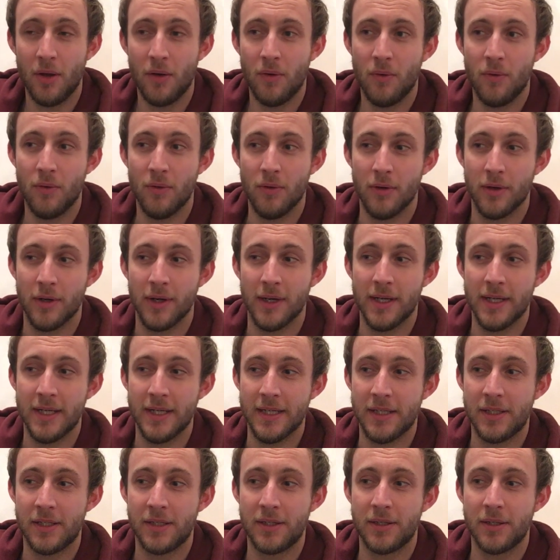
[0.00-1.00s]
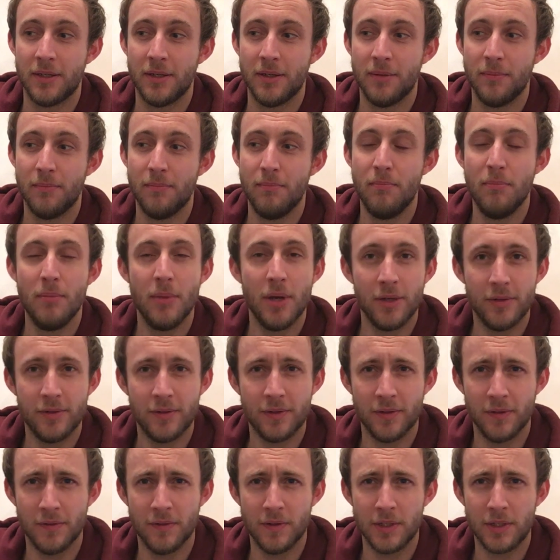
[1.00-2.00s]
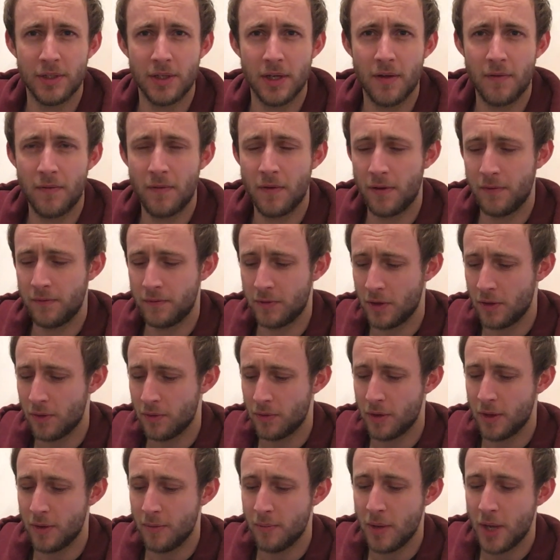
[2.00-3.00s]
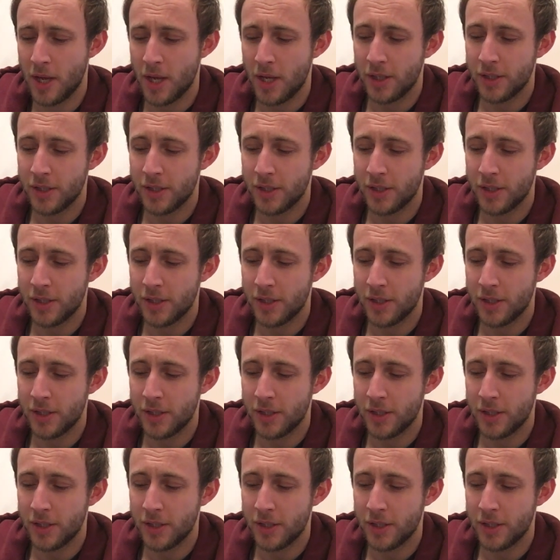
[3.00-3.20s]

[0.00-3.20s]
or at least most of the stuff I've told them.